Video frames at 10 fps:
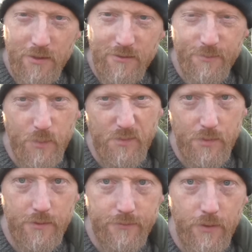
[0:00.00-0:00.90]
kit's
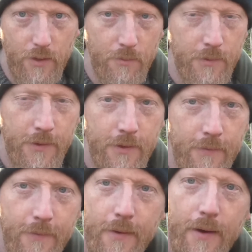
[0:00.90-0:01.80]
pretty full up.
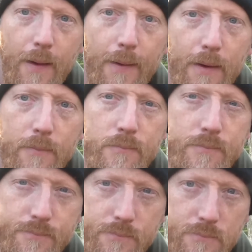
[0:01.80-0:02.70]
And